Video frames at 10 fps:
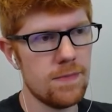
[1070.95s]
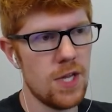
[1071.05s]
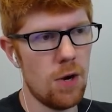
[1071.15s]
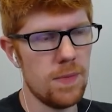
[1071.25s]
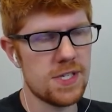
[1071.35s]

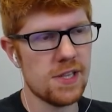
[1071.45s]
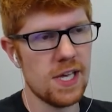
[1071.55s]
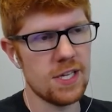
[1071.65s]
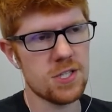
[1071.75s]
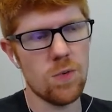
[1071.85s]
Nope, it's
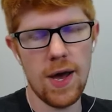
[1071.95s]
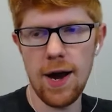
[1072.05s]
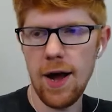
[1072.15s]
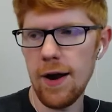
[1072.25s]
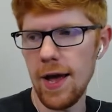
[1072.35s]
Leene
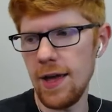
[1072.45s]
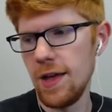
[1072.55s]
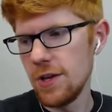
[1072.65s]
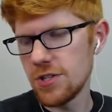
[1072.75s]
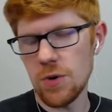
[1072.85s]
Square. All right,
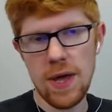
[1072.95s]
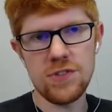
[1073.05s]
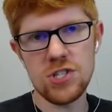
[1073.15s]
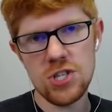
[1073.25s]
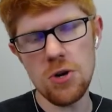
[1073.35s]
so we have
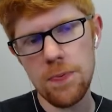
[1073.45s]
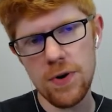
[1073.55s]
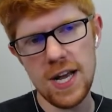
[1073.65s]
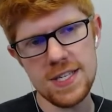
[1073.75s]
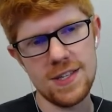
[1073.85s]
2
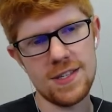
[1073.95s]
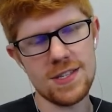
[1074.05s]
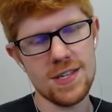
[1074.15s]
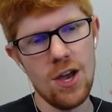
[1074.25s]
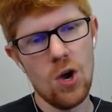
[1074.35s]

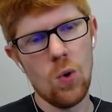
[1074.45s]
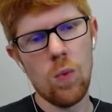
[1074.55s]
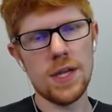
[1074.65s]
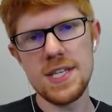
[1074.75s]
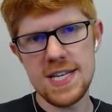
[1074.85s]
presents,
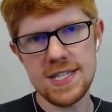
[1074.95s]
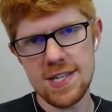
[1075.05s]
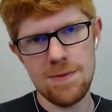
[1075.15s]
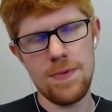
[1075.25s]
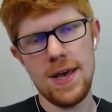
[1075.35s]
1
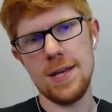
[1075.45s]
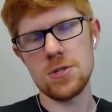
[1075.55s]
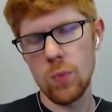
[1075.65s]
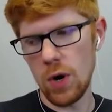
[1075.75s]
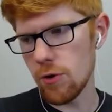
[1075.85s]
distant
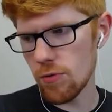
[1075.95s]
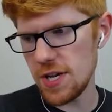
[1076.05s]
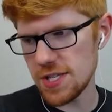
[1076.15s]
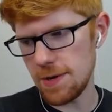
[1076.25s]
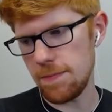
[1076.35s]
past, 1
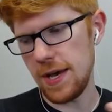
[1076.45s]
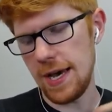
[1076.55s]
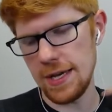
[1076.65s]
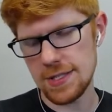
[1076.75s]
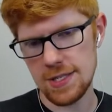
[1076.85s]
recent
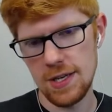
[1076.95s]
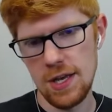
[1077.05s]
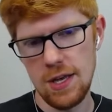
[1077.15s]
past.